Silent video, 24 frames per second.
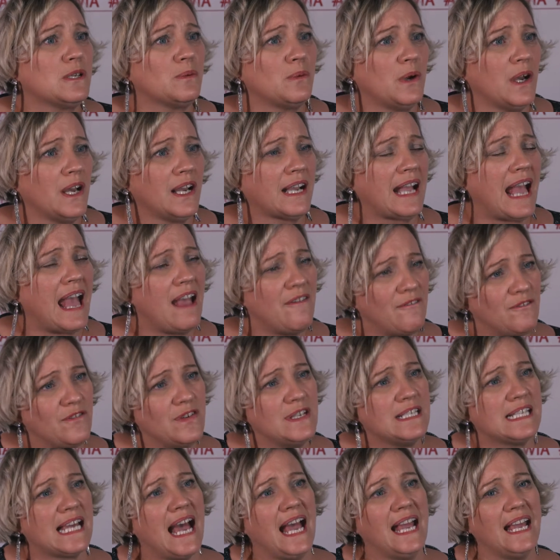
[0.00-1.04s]
to work
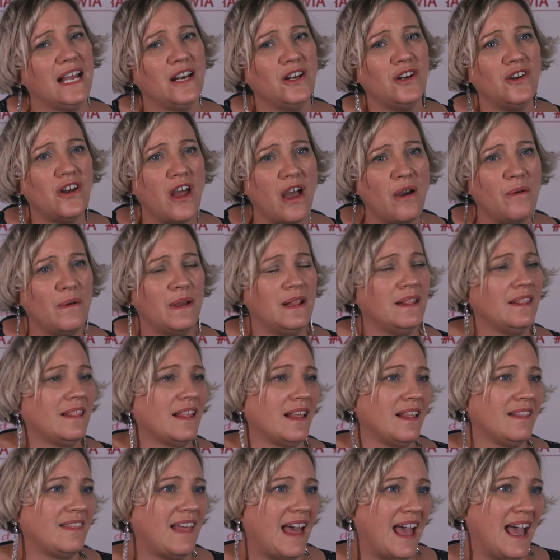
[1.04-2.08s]
every day and knowing
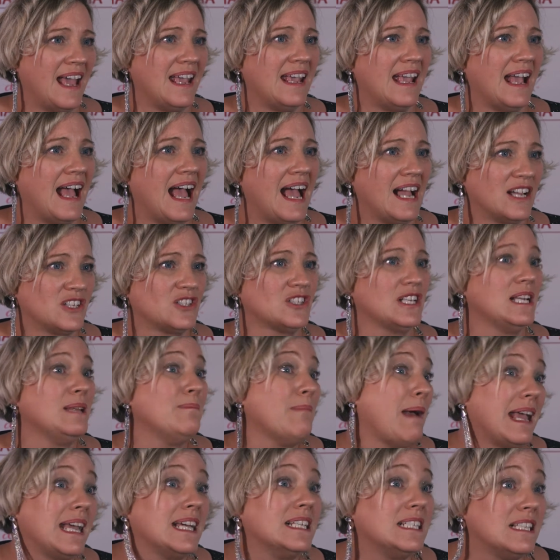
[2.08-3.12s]
that they actually
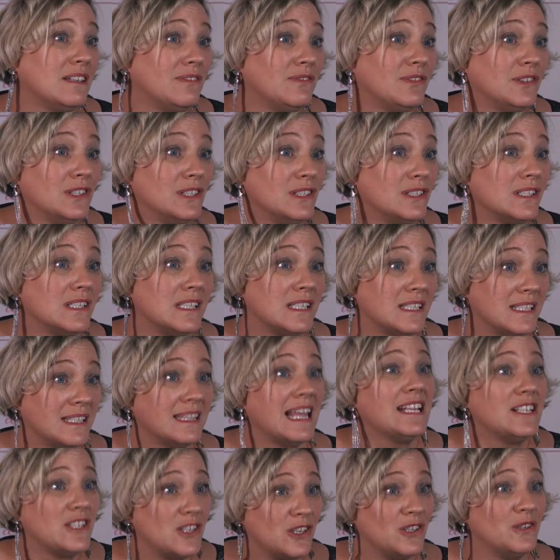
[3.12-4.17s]
make a difference.
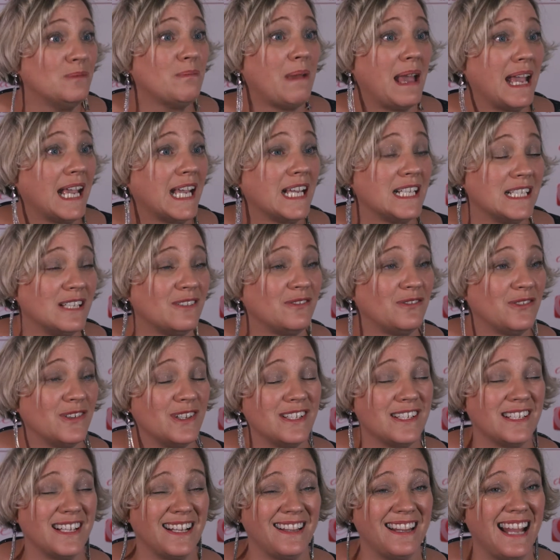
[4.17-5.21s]
They do make a
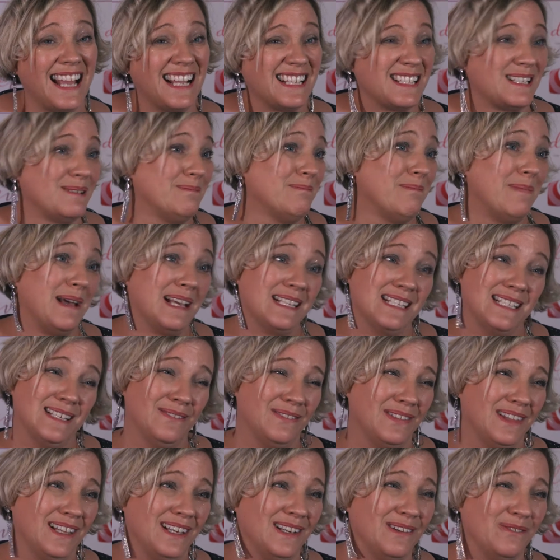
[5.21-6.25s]
difference, and that's a
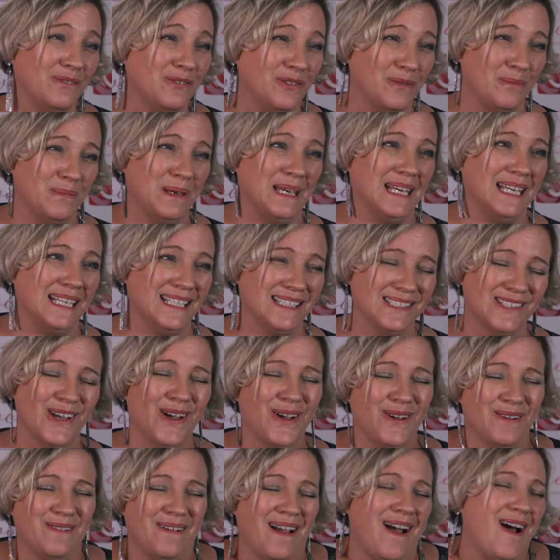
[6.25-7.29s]
massive thing for me.
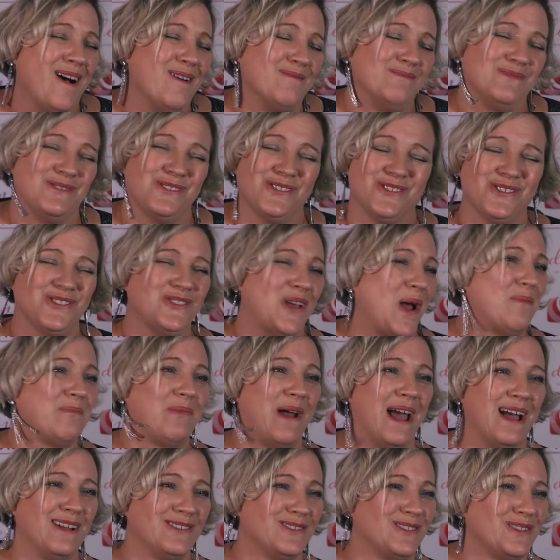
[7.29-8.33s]
So I'm just so
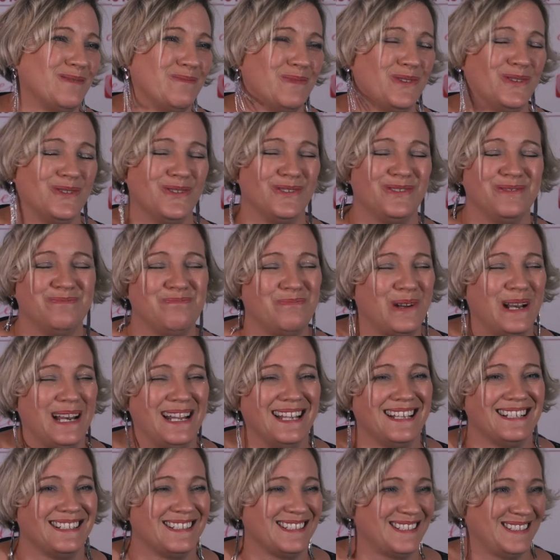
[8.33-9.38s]
proud of them all. Brilliant.